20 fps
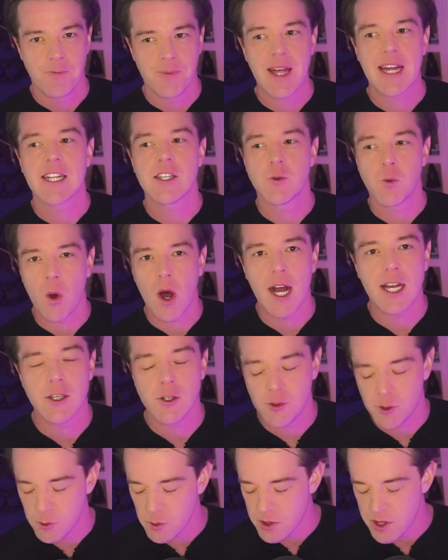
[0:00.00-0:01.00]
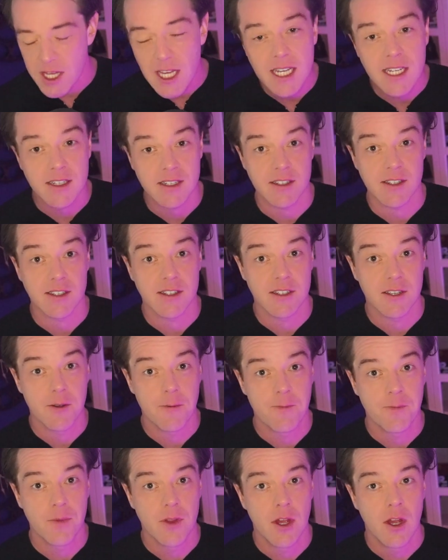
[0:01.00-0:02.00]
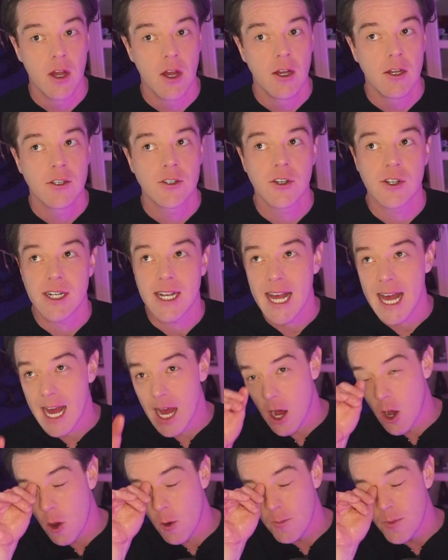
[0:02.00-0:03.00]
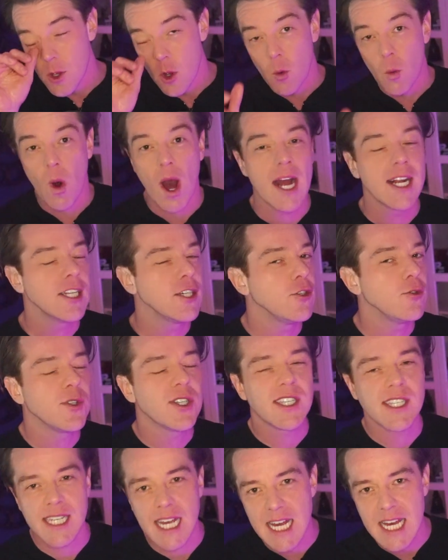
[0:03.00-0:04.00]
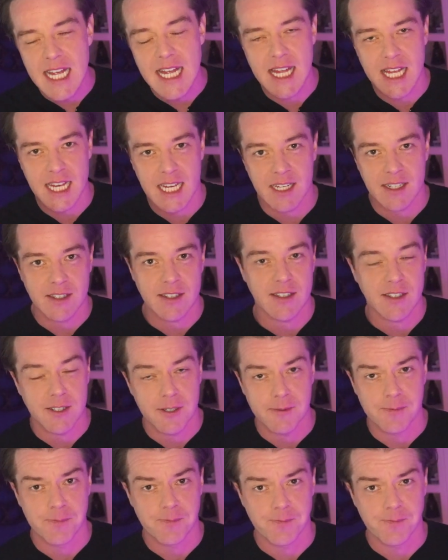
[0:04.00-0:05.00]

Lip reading: That is why you do things. So now, why do you say things?